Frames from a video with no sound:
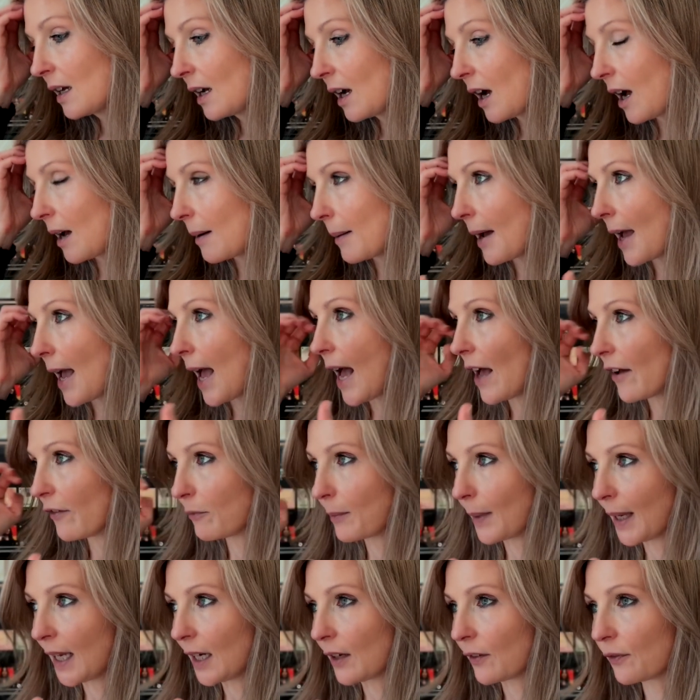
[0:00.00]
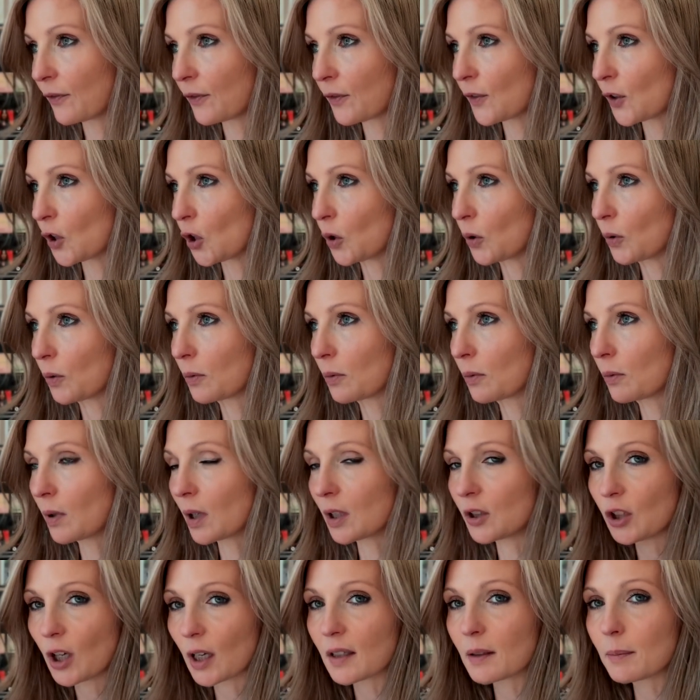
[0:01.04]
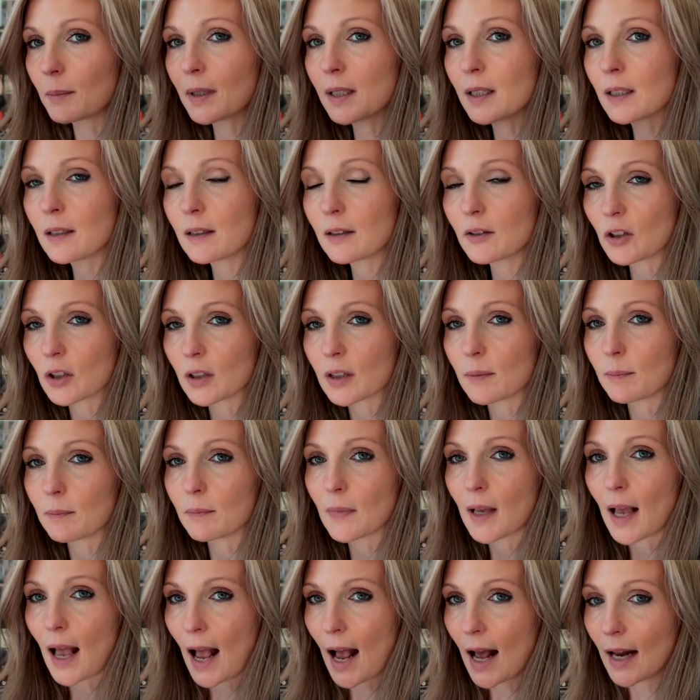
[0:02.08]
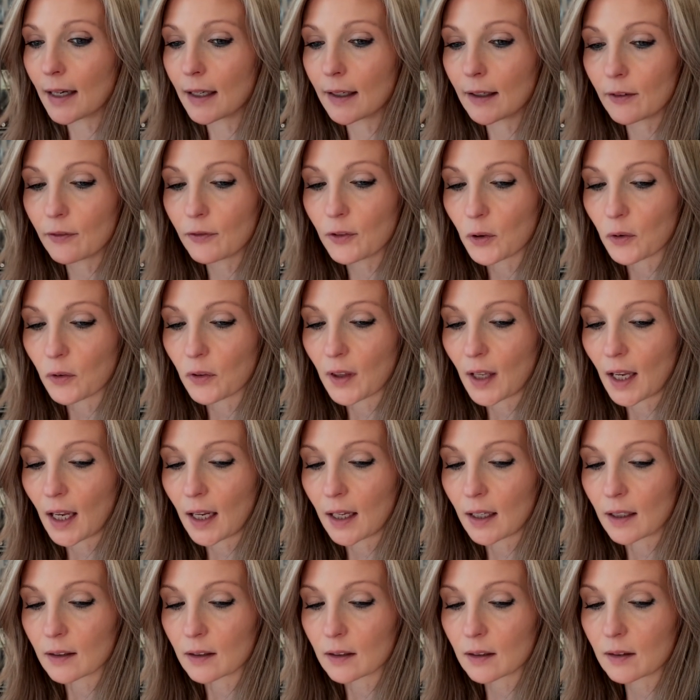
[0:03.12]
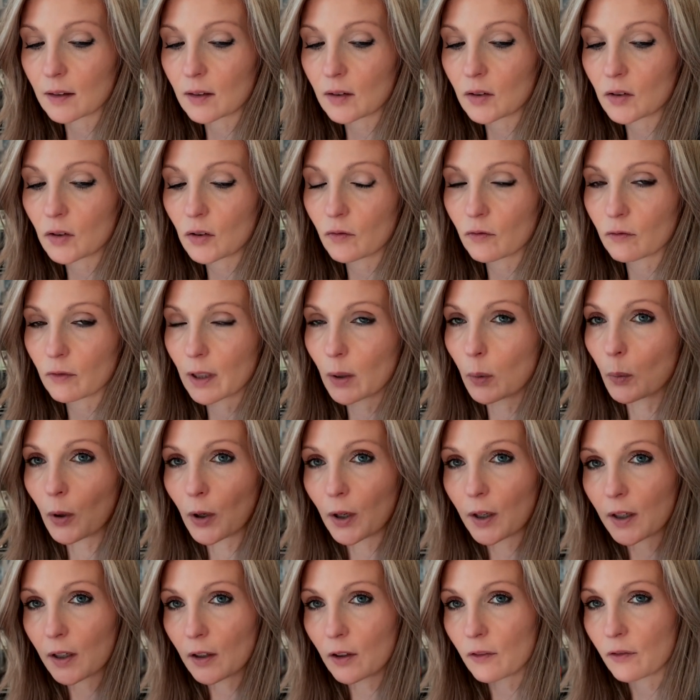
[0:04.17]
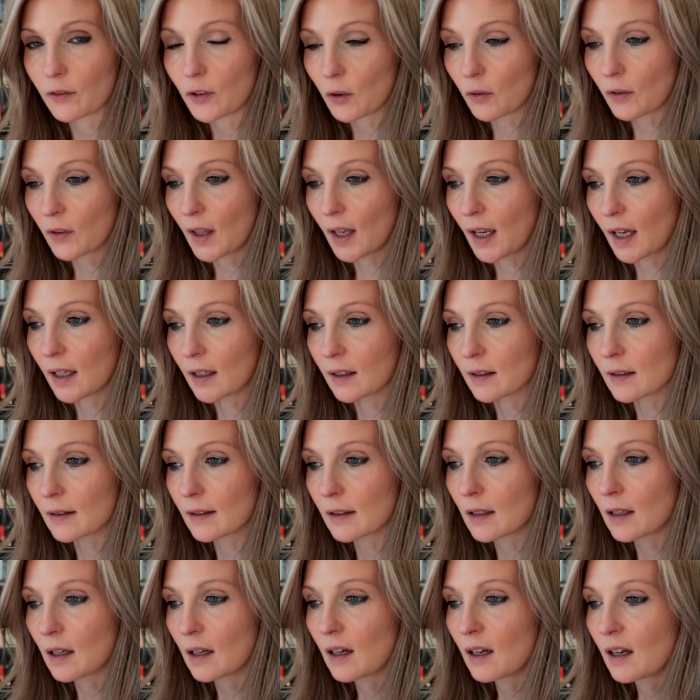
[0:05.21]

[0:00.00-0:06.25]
I have made a few adjustments, just added a few things, reworded a few things